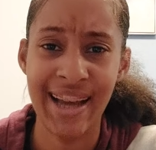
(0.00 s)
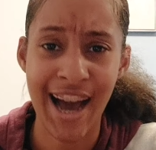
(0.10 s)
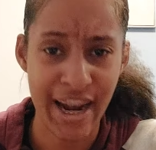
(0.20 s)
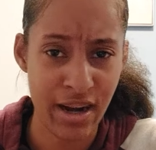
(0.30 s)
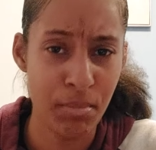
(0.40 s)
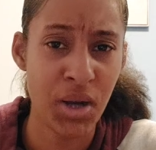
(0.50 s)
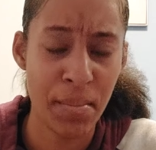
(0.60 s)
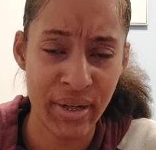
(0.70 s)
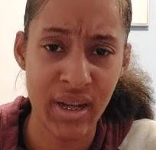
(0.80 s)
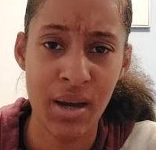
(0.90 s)
higher. I'm
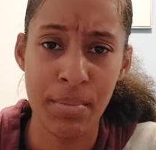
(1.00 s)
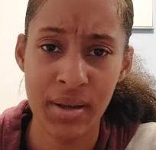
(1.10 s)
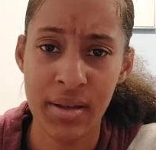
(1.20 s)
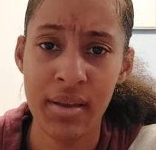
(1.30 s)
coming up.